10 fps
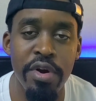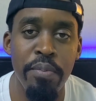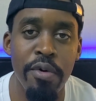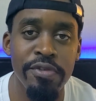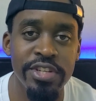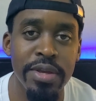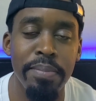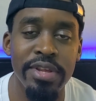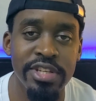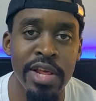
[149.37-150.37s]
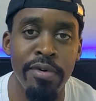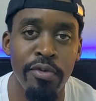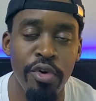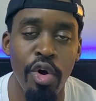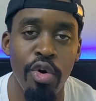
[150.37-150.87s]
very promising bass
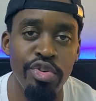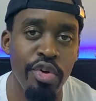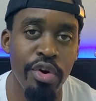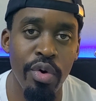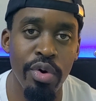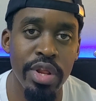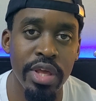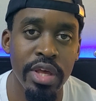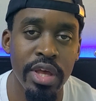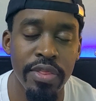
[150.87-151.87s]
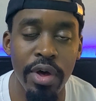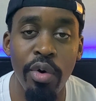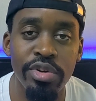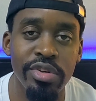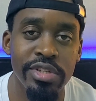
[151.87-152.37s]
level for your audio recording. The
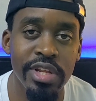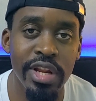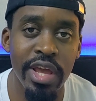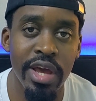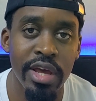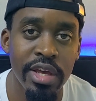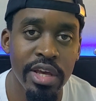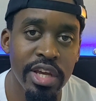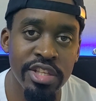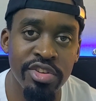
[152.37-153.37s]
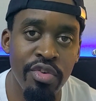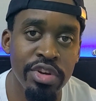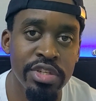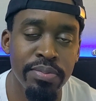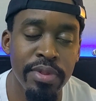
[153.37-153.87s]
audio is clear, it's
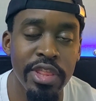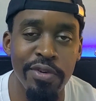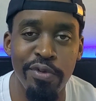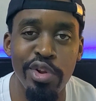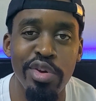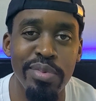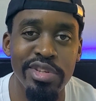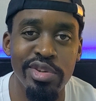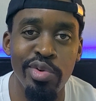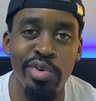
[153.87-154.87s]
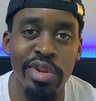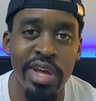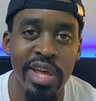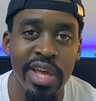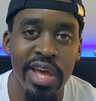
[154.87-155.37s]
crisp, the volume is good,
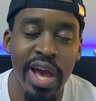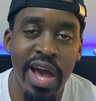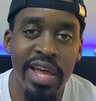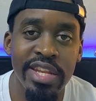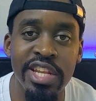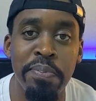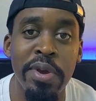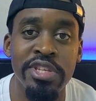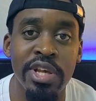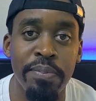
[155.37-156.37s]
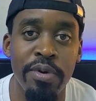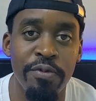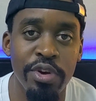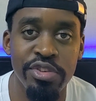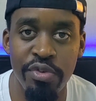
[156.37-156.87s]
and it picks up your
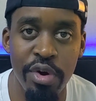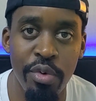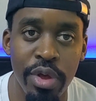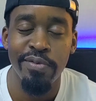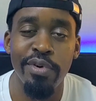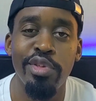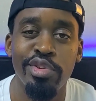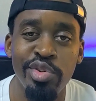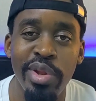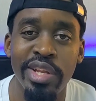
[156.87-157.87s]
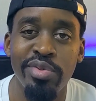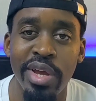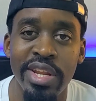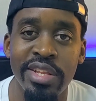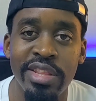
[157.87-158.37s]
voice very well. For those who like
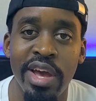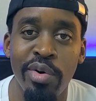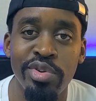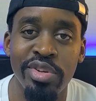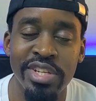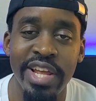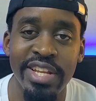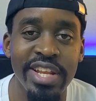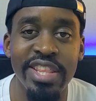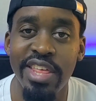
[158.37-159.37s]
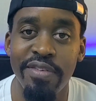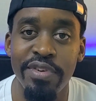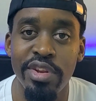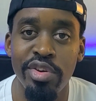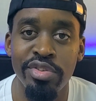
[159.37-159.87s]
to edit their audio slightly in their
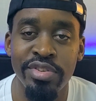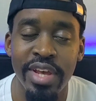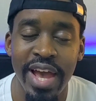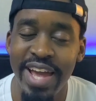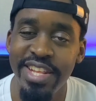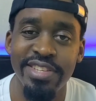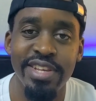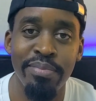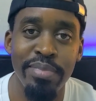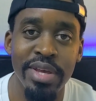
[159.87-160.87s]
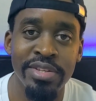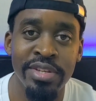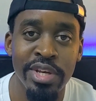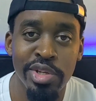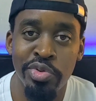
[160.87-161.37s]
videos, add in some
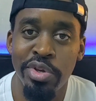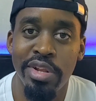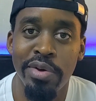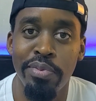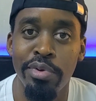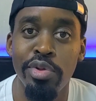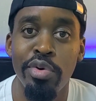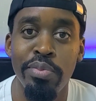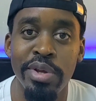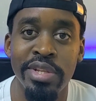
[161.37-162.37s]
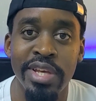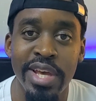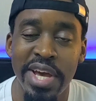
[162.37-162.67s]
bass, tweak it up a little bit,